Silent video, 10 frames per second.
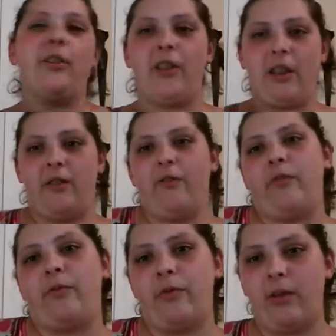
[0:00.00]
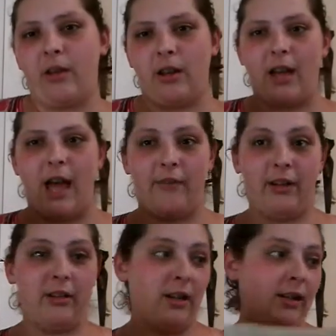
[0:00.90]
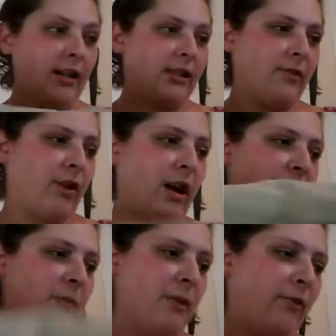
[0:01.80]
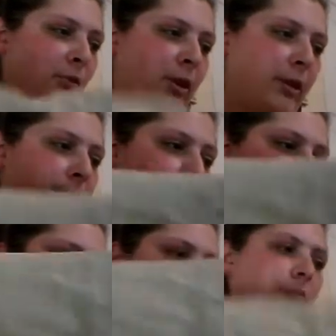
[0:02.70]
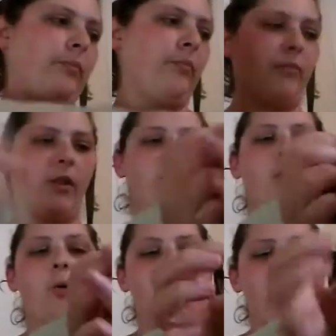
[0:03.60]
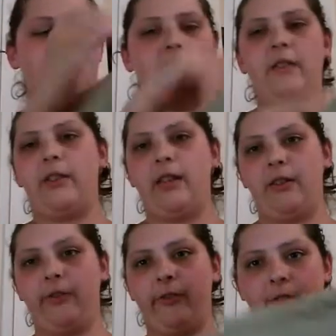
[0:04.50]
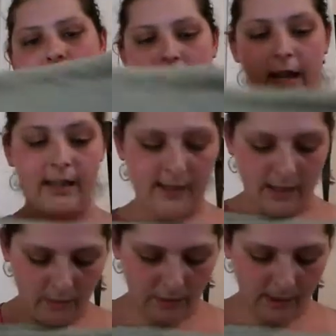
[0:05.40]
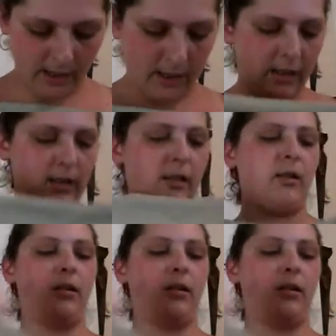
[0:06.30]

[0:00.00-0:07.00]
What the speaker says: thing of having done lots of crafts before, knowing that even if I see the mistake,